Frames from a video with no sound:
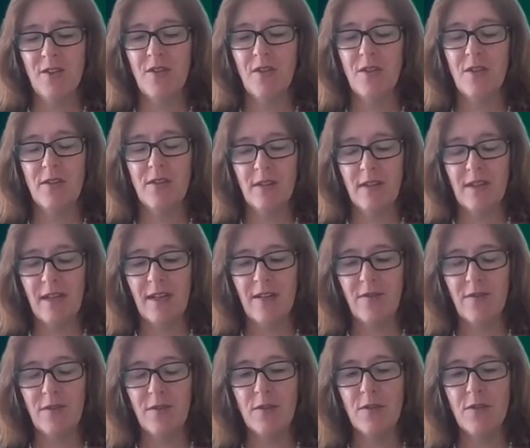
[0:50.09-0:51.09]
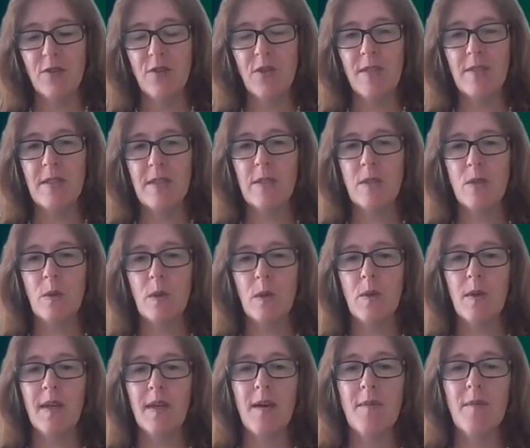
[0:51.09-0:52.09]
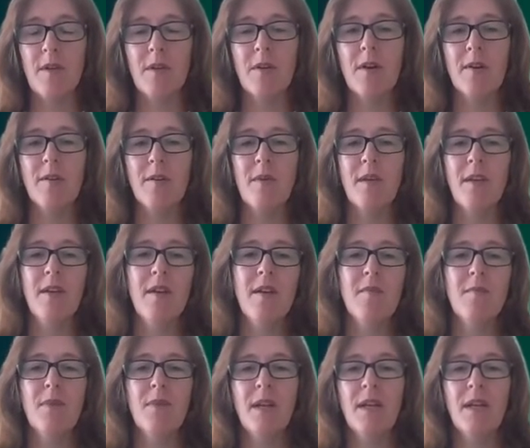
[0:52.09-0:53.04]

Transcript: due to the need to transition to a low carbon economy.